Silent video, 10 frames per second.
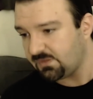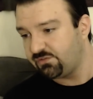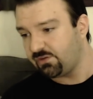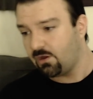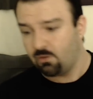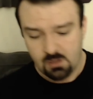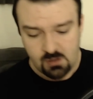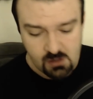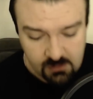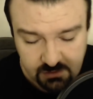So
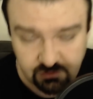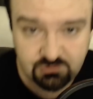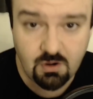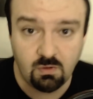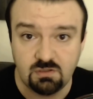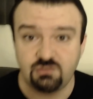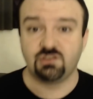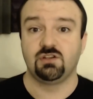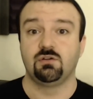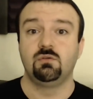there's no one to
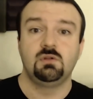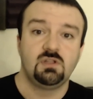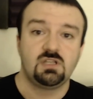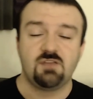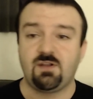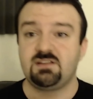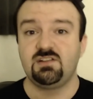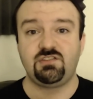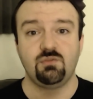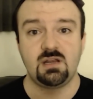sue. If I
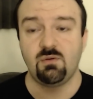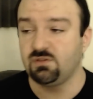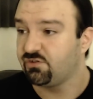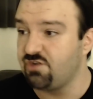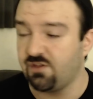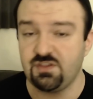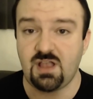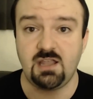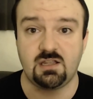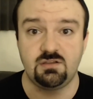did sue anyone, there's nothing
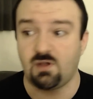that I could do.